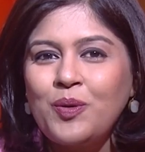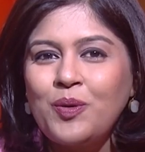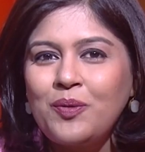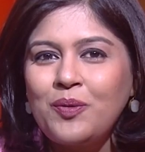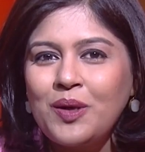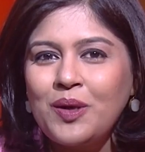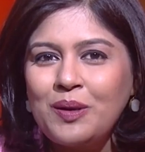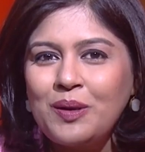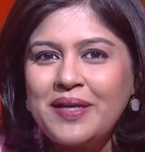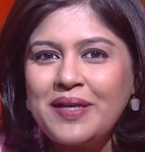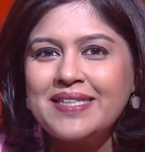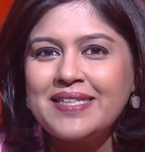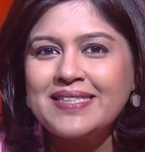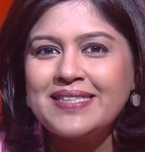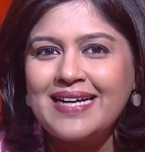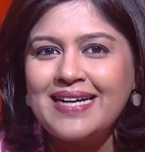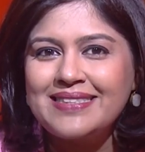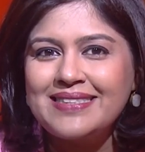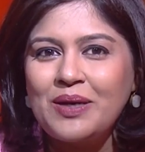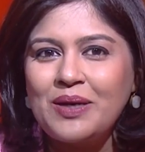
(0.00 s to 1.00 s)
we will be
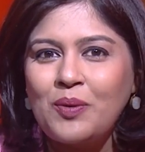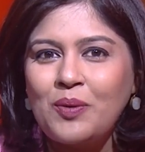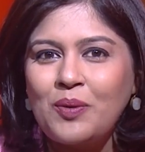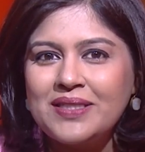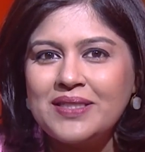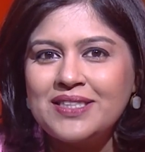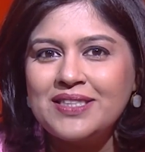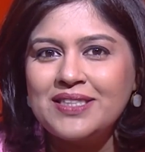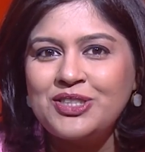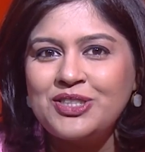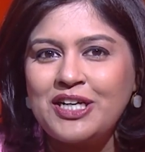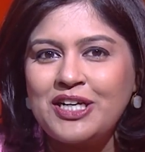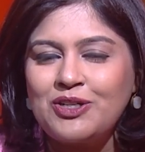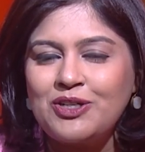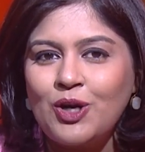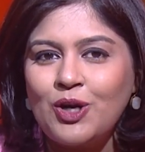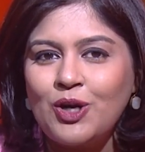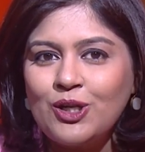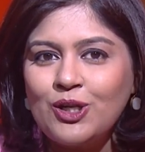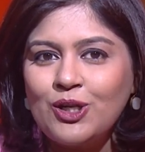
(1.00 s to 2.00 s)
discussing one such
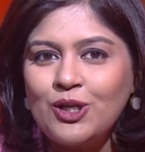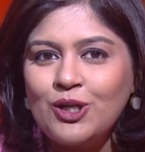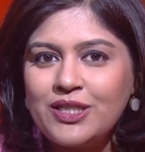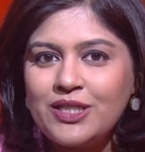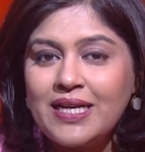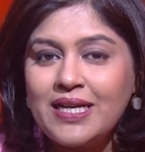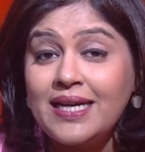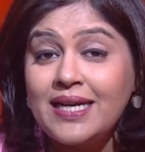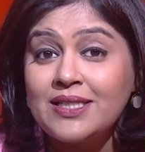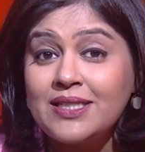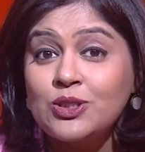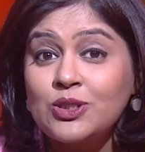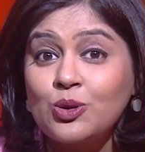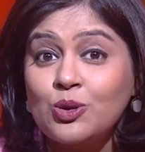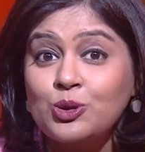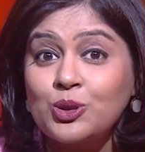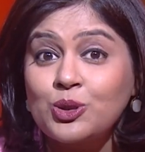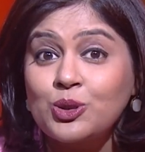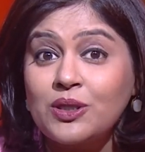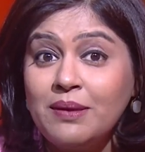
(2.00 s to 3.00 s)
technology and its
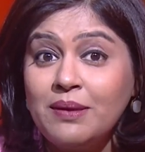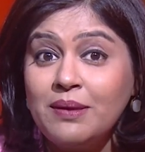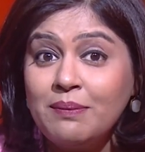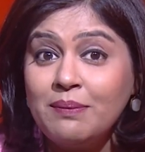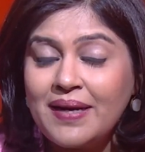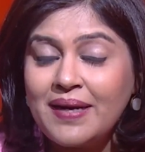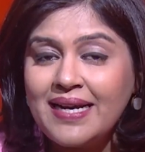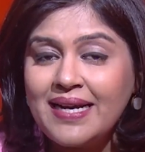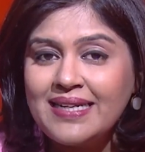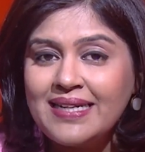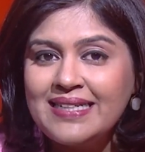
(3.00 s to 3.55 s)
social impact.